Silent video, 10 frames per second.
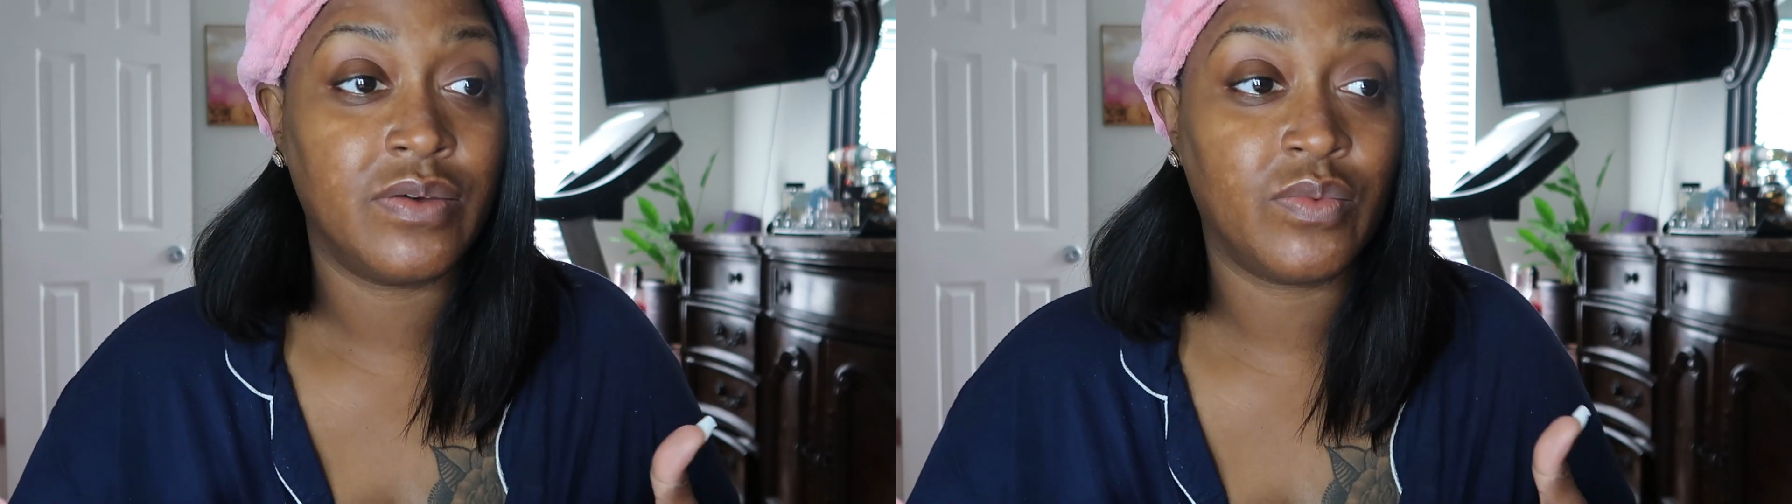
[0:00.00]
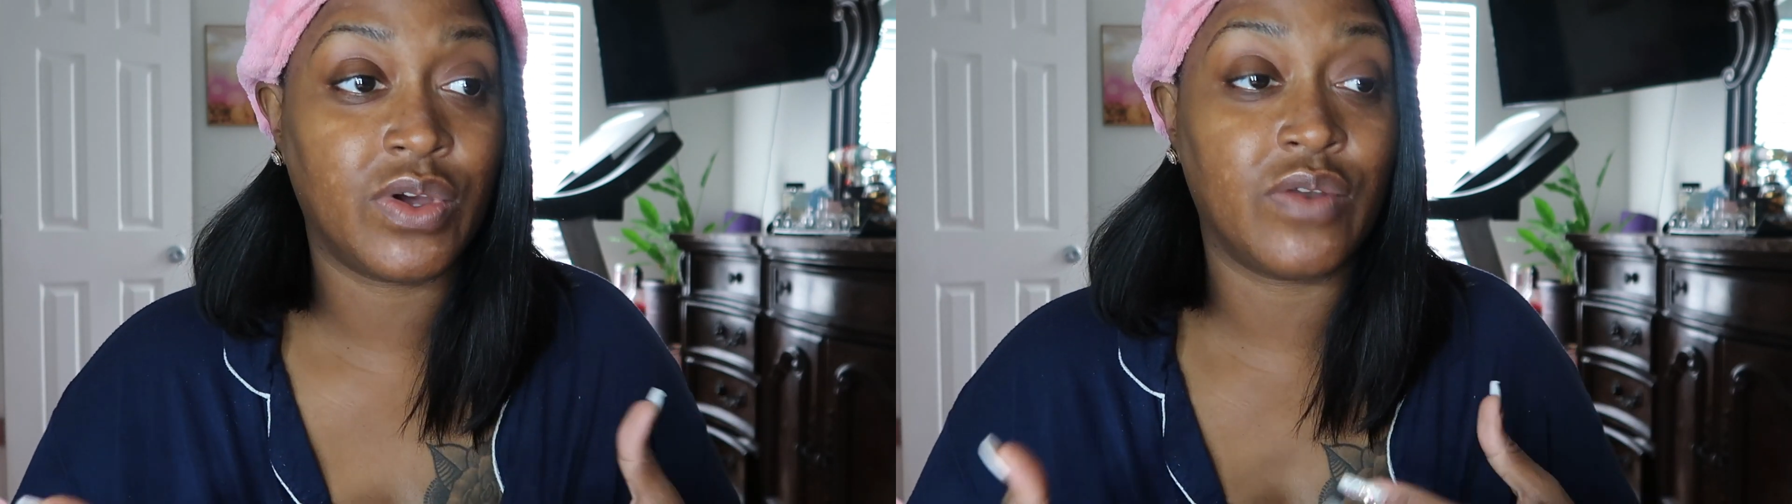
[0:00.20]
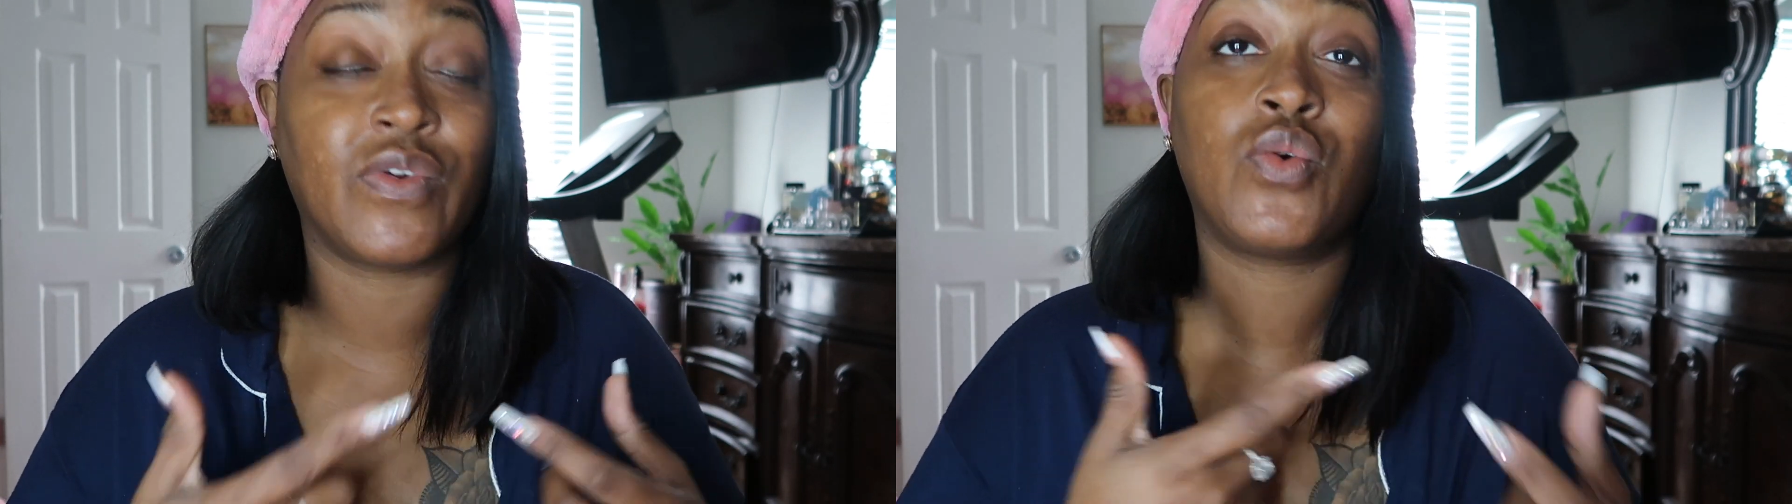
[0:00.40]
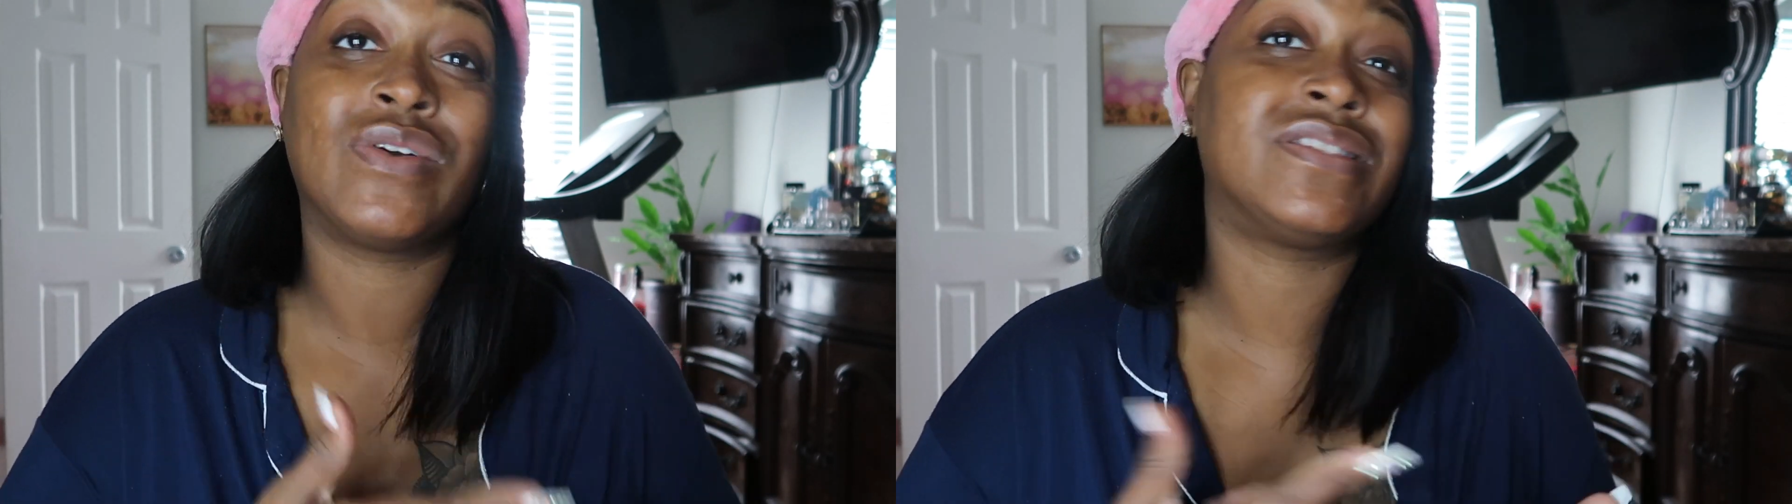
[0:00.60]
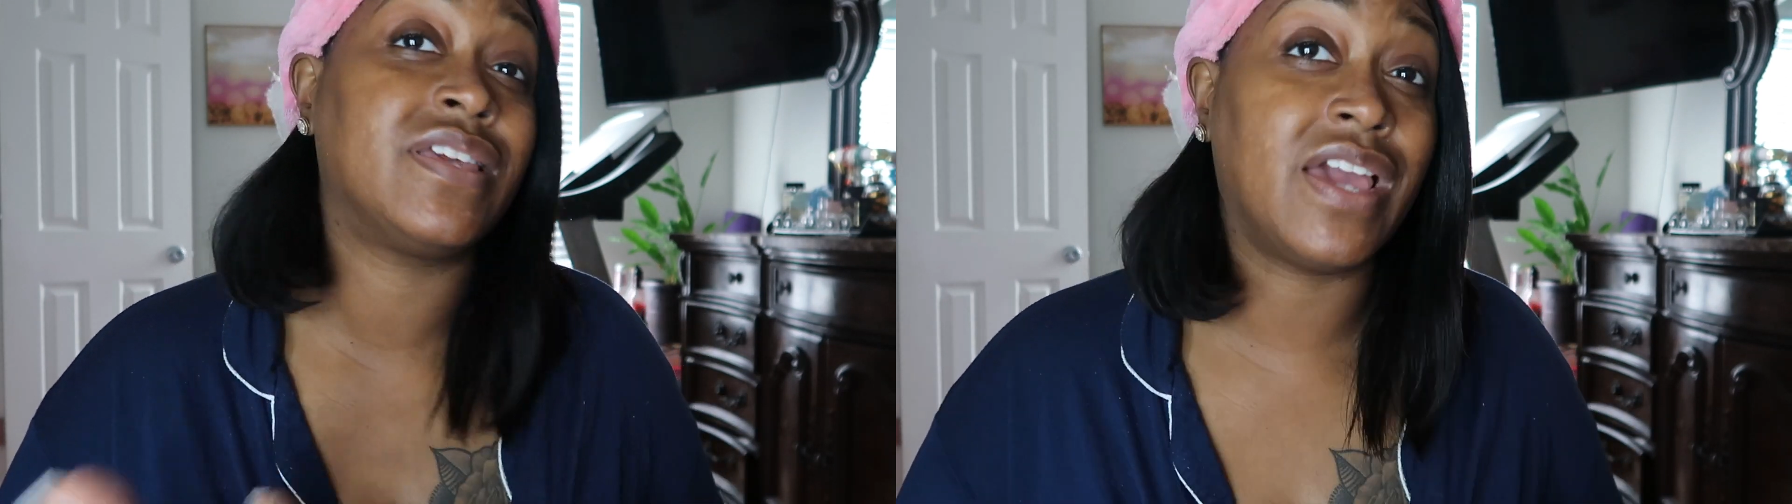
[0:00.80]
we're gonna
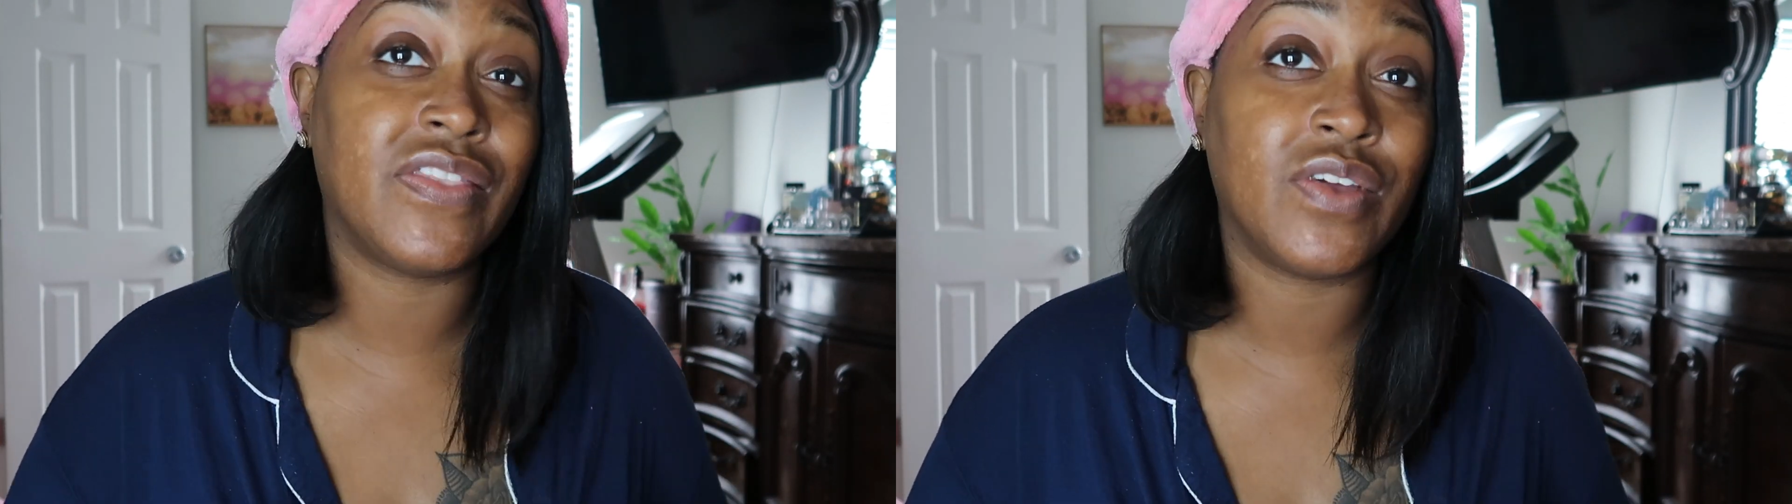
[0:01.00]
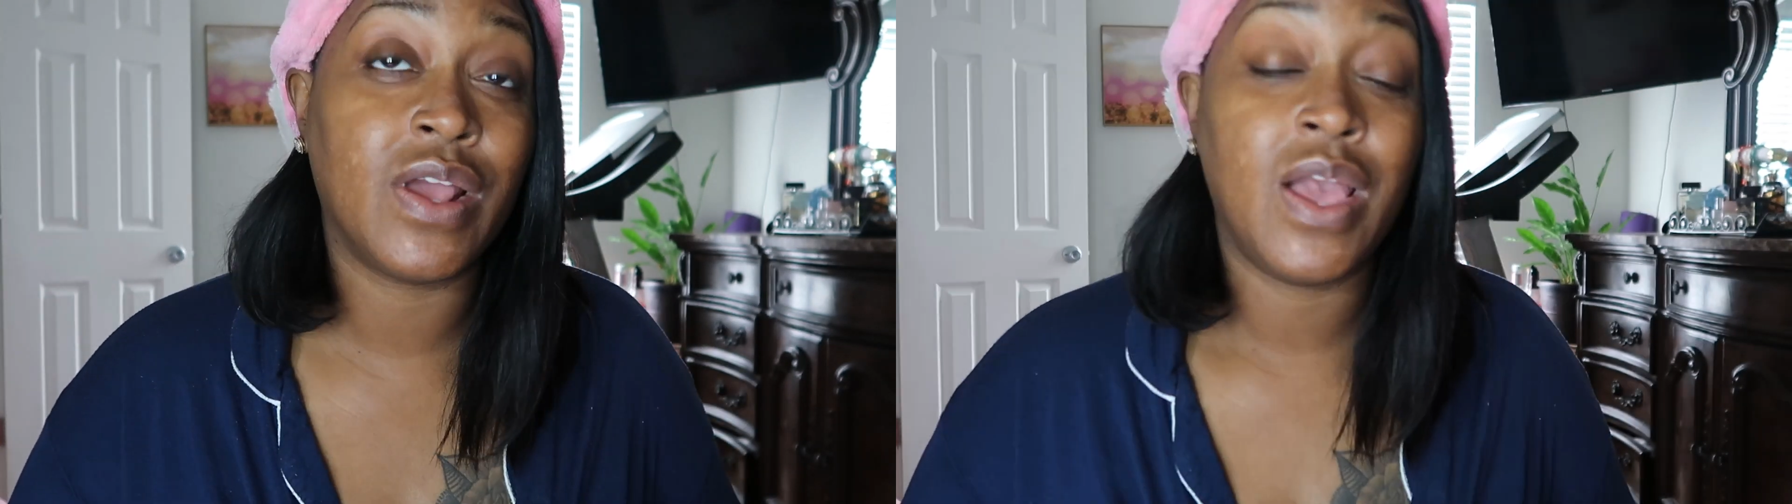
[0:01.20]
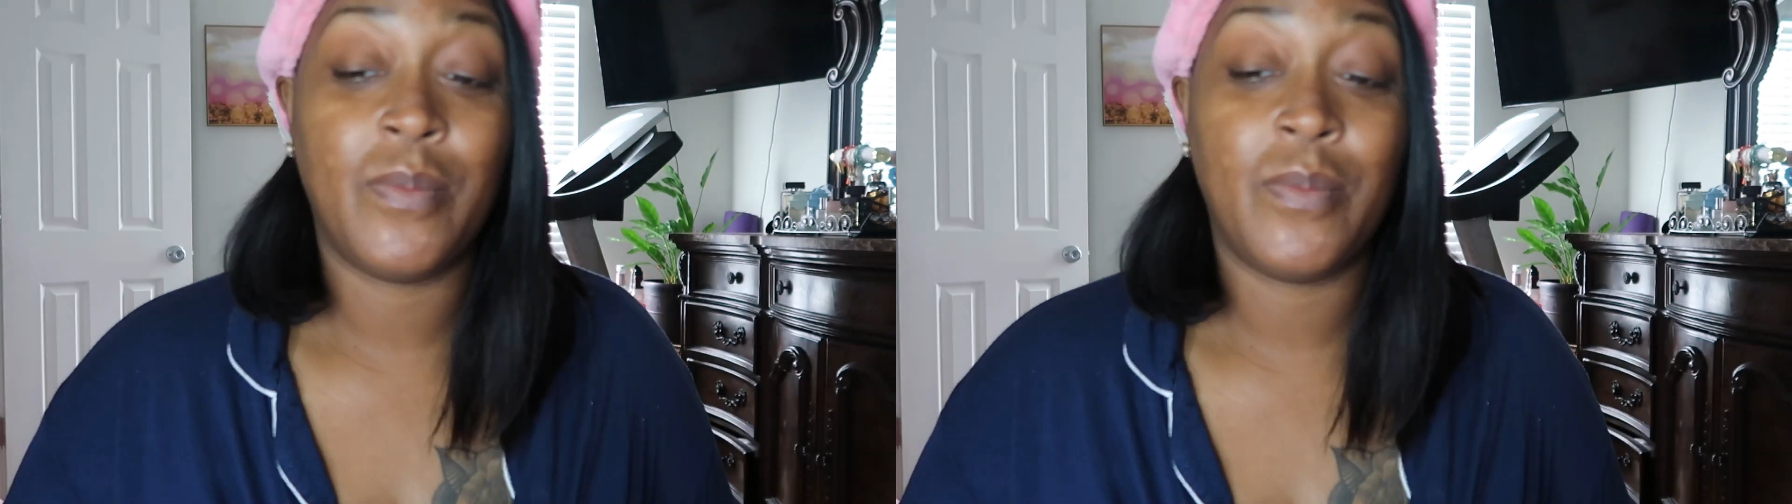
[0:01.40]
record together